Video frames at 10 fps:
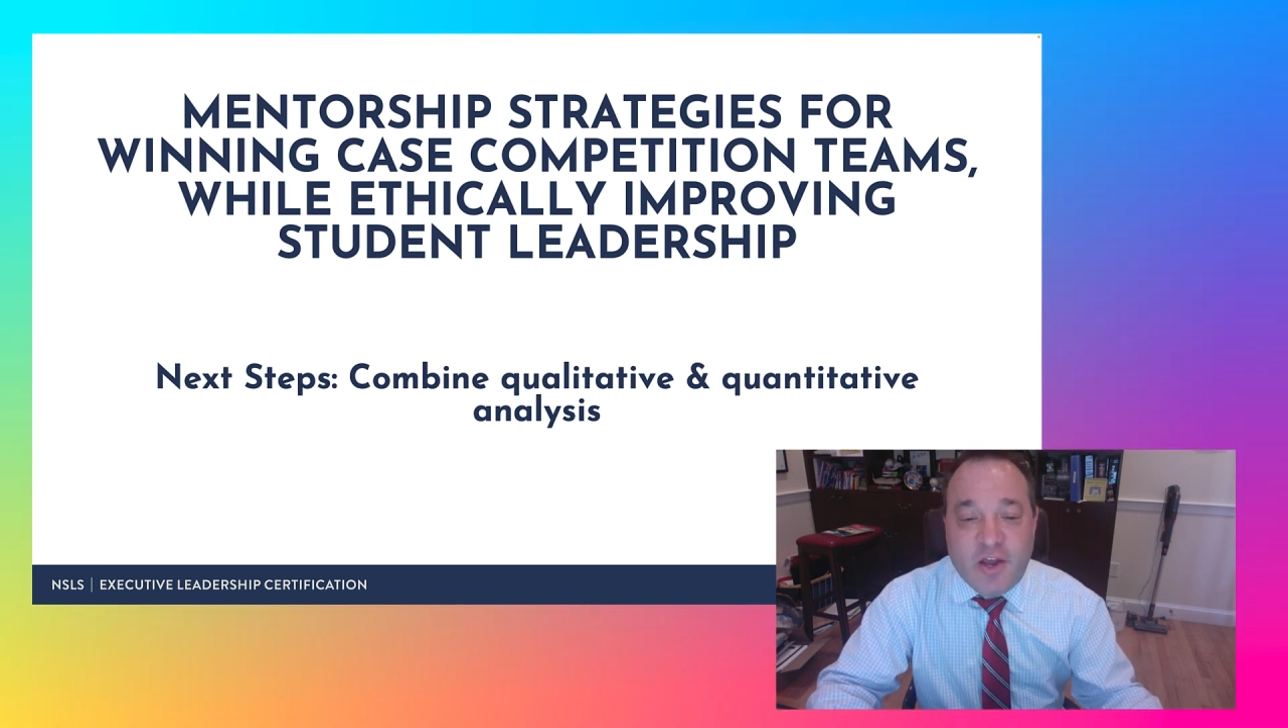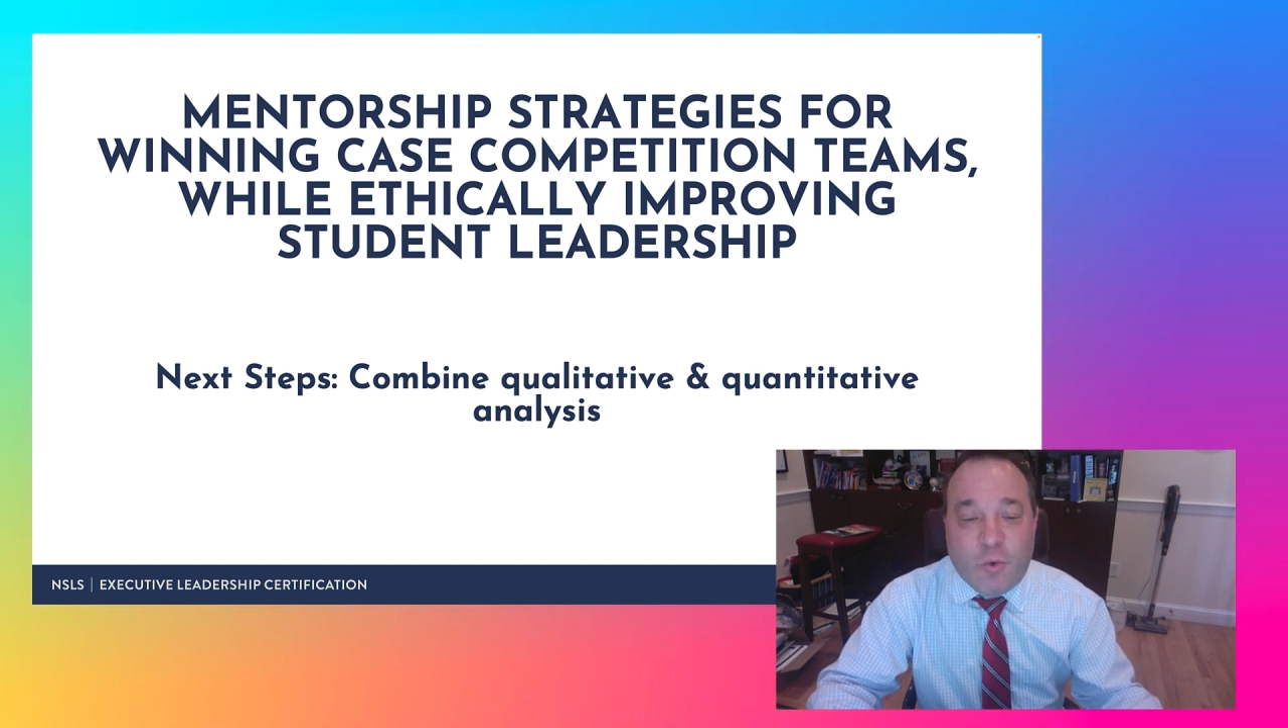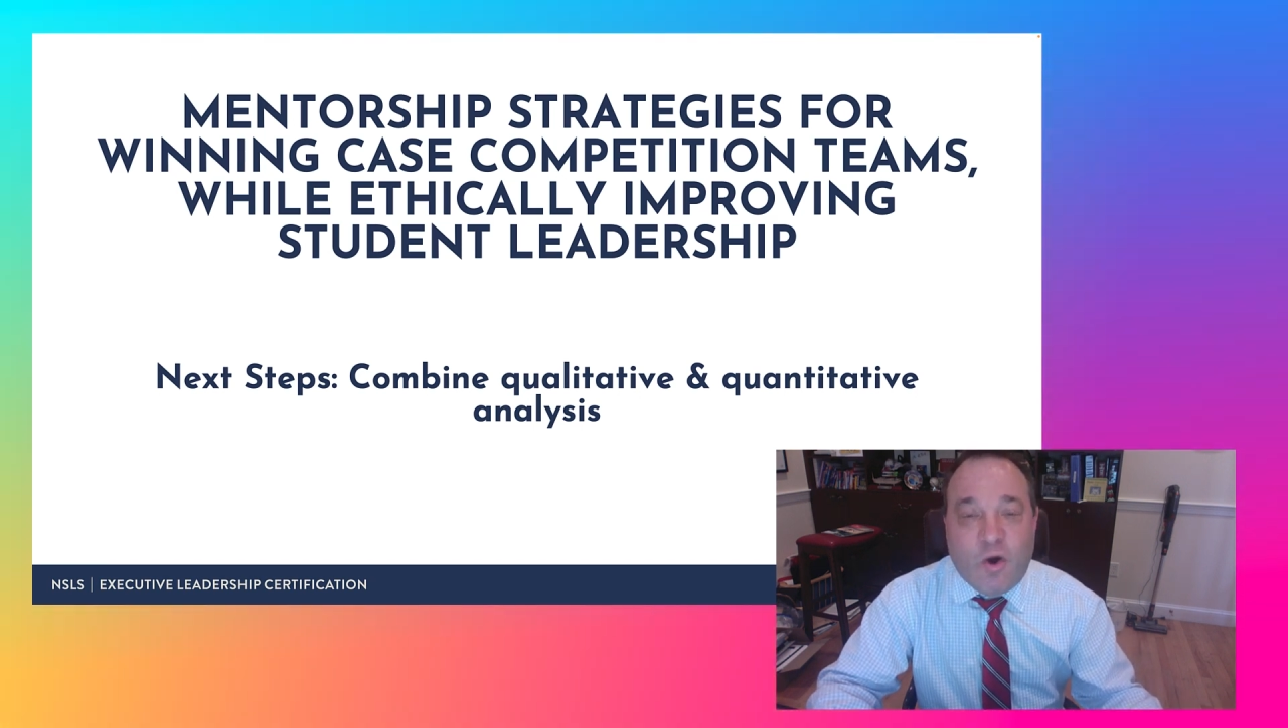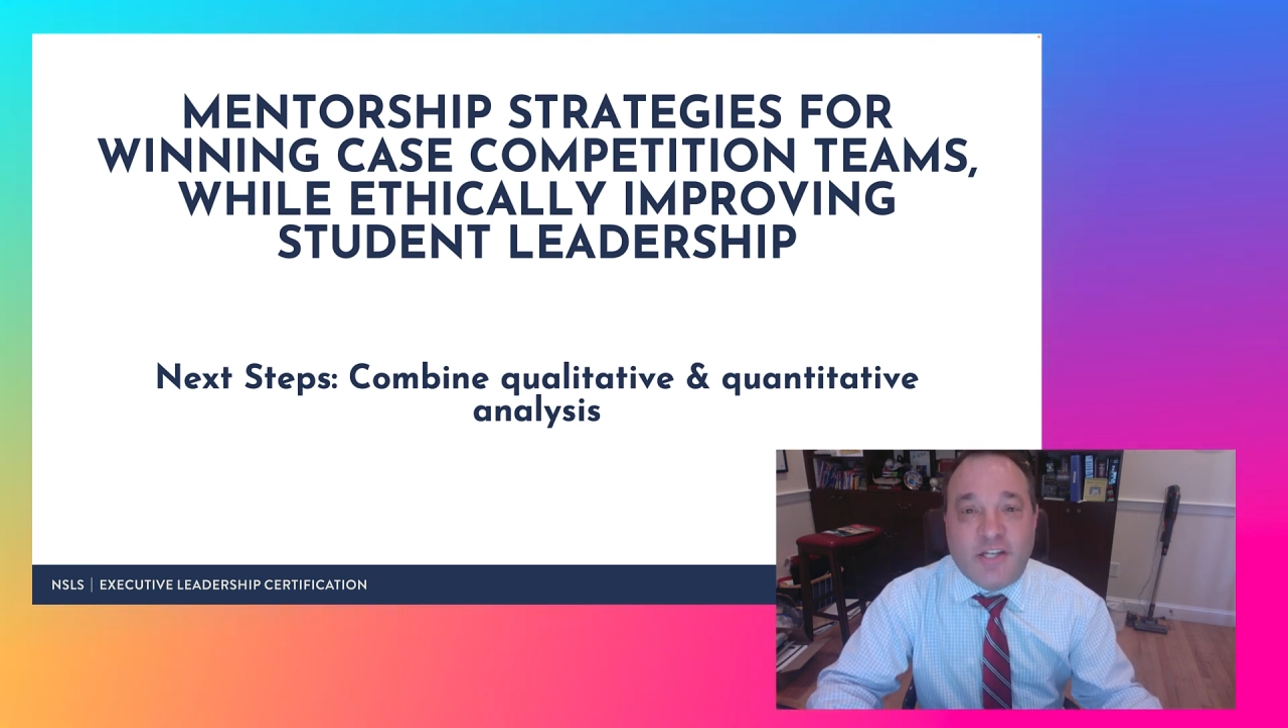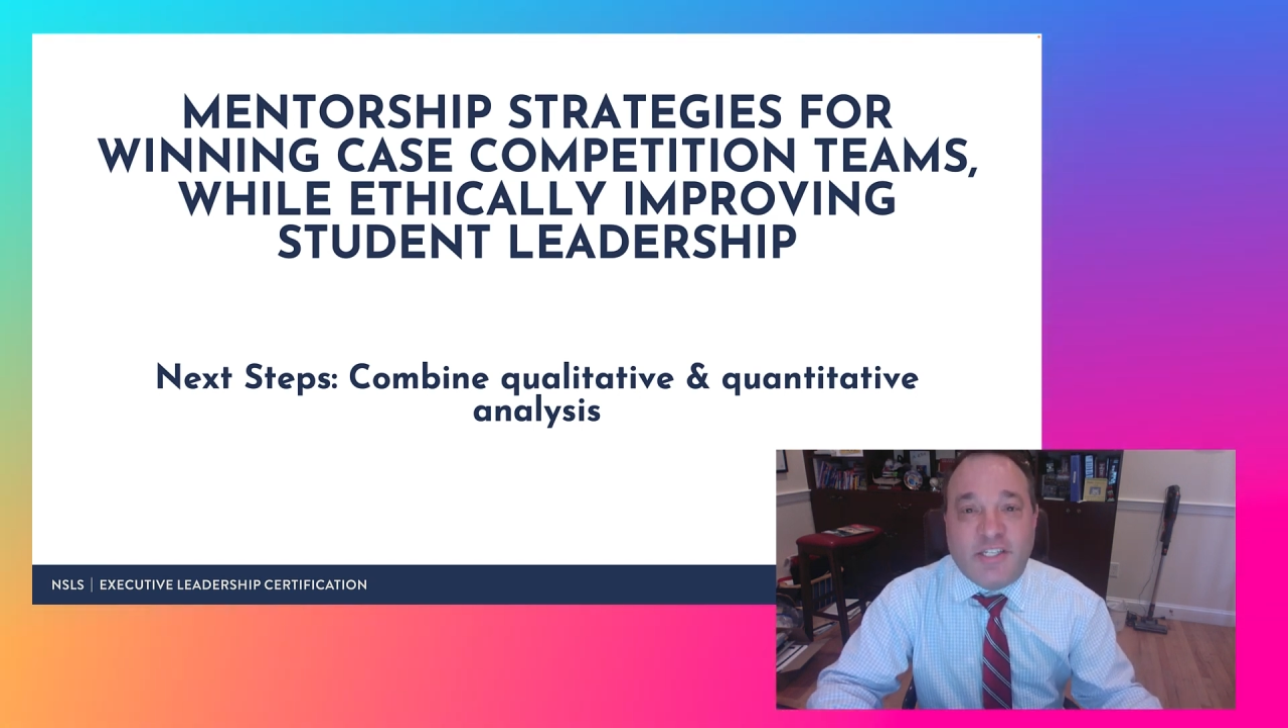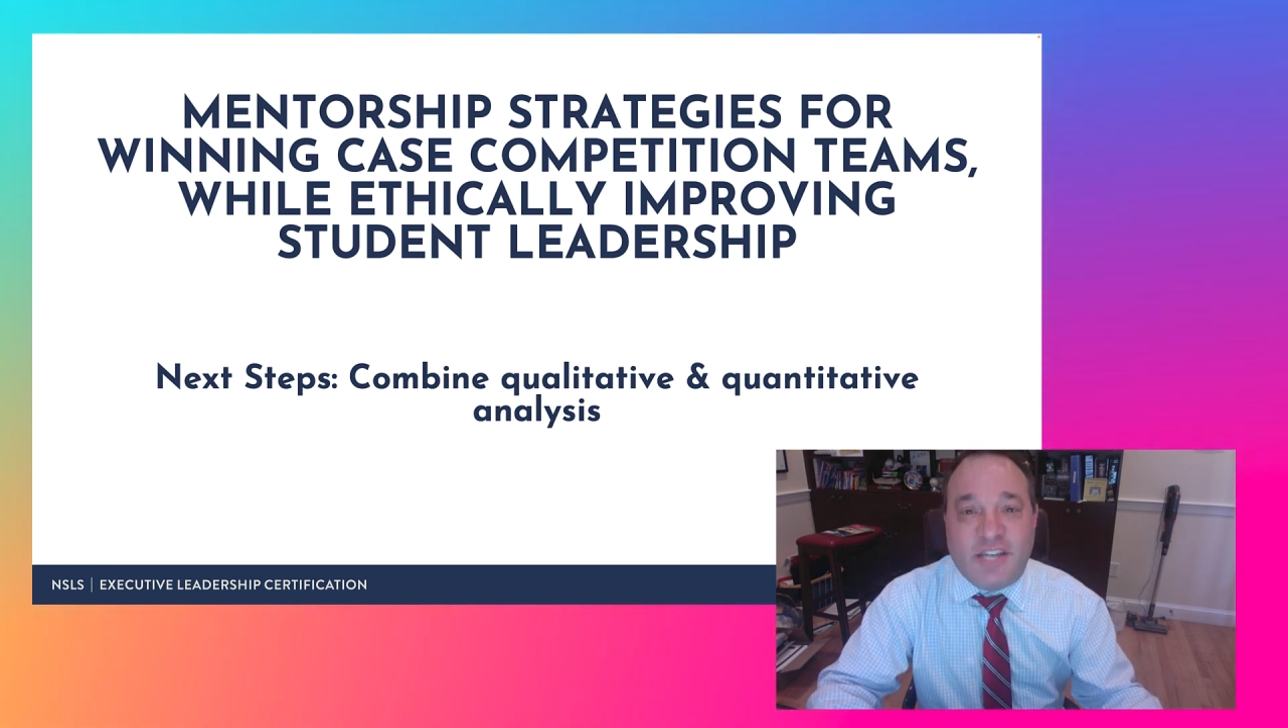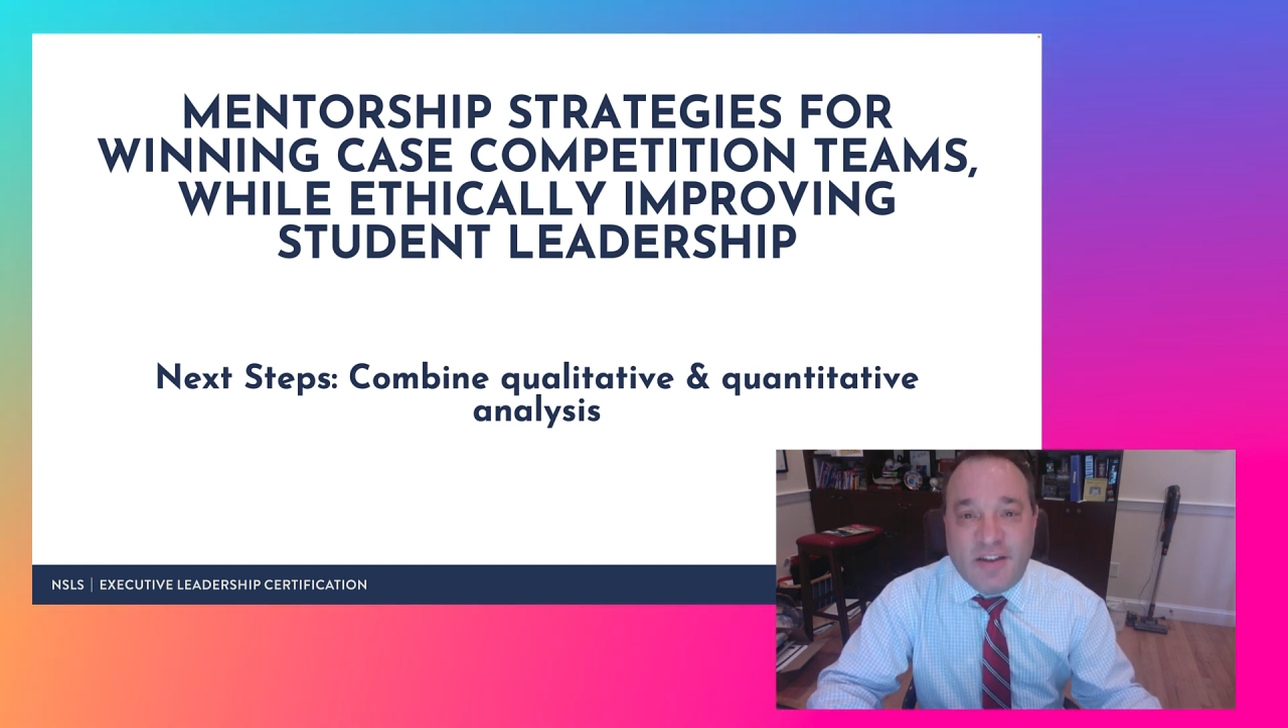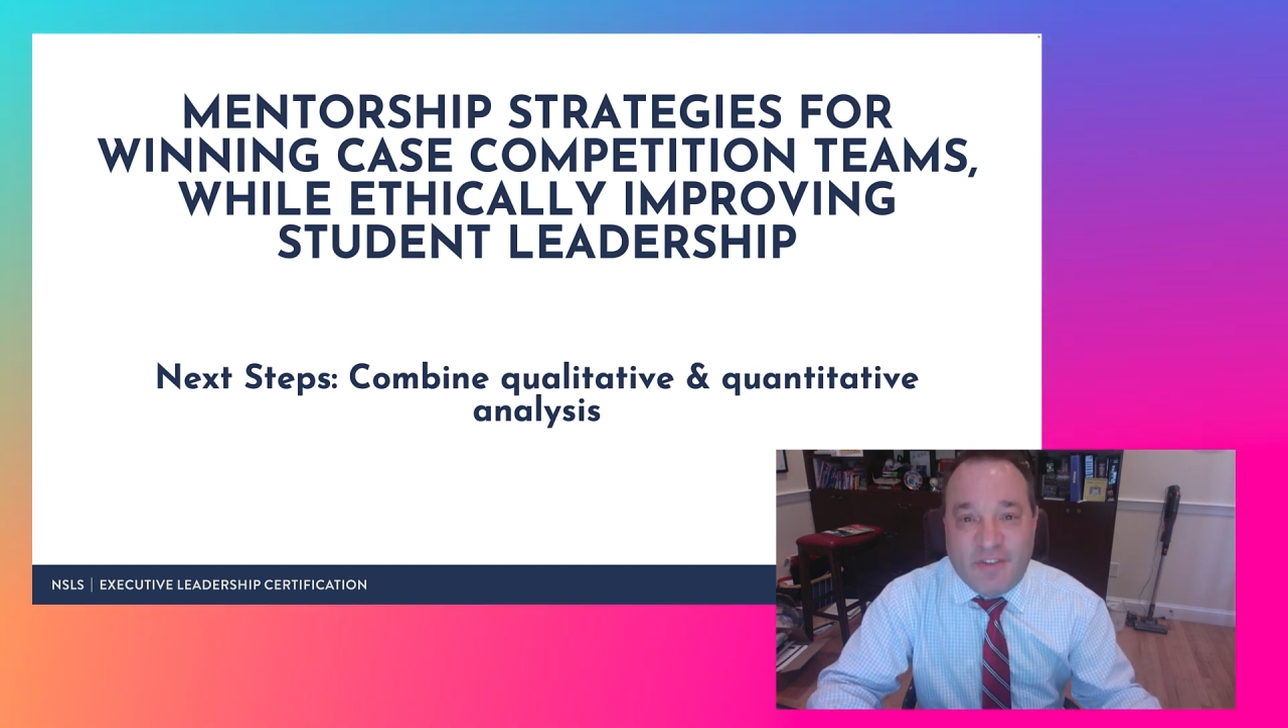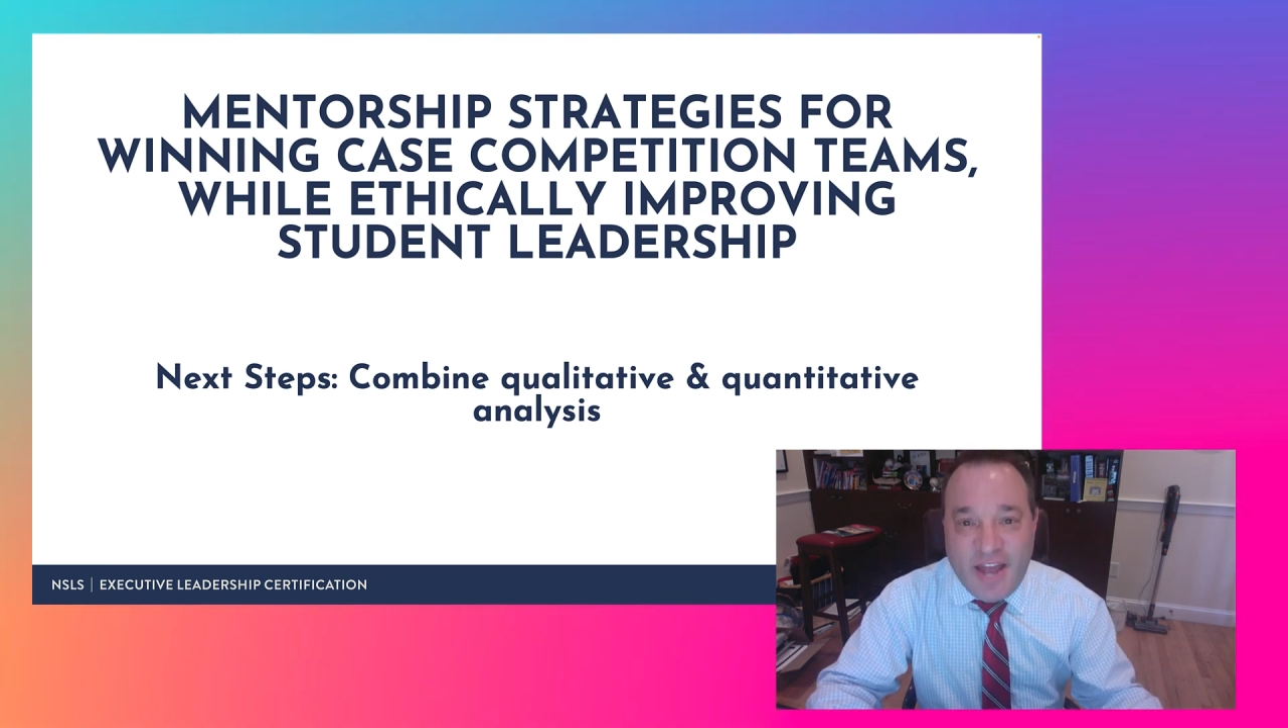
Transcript: and quantitative